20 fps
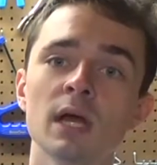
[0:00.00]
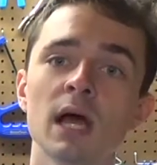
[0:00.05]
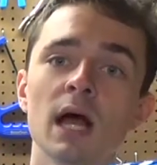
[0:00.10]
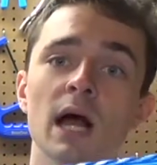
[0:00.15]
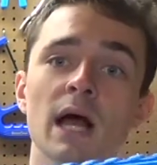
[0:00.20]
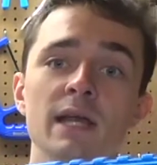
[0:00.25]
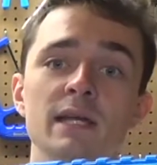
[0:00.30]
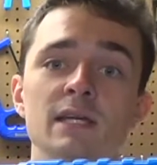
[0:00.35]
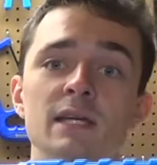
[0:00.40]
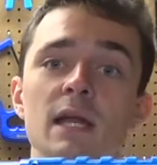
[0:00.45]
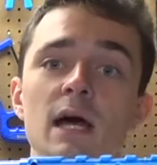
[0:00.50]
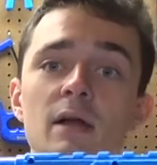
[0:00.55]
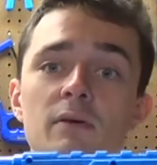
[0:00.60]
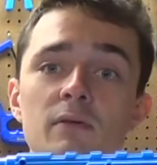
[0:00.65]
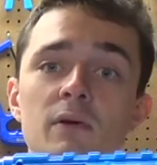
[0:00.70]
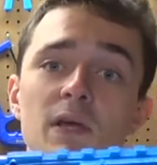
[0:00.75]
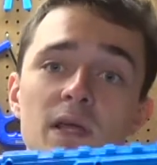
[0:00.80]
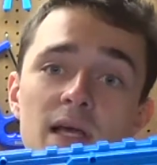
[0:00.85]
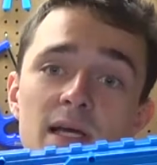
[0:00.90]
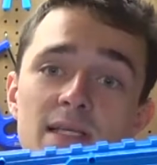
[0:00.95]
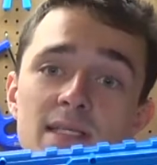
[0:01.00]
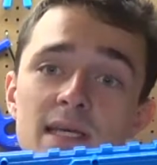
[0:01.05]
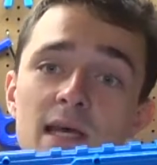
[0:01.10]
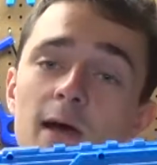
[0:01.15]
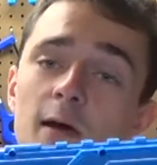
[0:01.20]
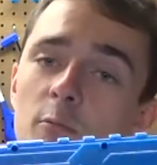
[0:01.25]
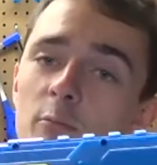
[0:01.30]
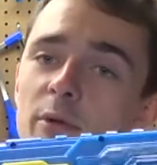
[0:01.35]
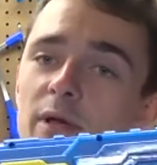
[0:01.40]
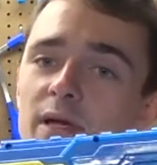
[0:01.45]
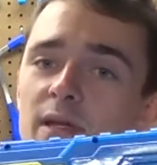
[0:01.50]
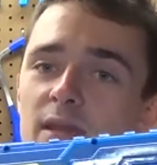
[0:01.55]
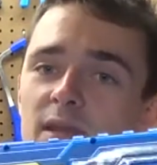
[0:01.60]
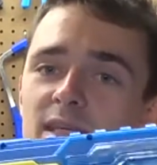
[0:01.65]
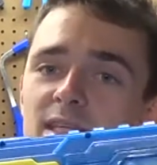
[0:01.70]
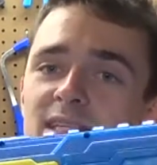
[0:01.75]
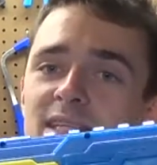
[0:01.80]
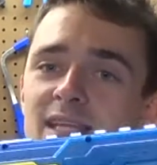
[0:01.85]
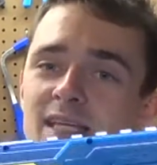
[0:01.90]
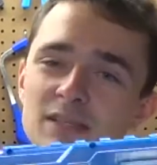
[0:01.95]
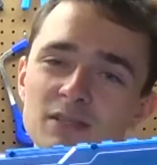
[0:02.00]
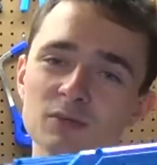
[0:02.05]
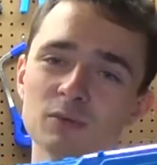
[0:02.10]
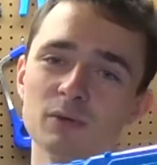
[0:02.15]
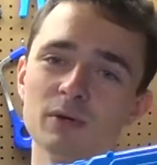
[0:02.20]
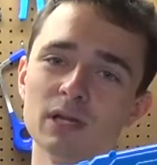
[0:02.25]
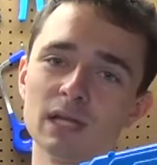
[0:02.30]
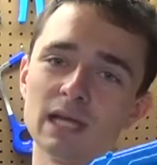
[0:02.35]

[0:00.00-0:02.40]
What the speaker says: I did not realize how big these things were.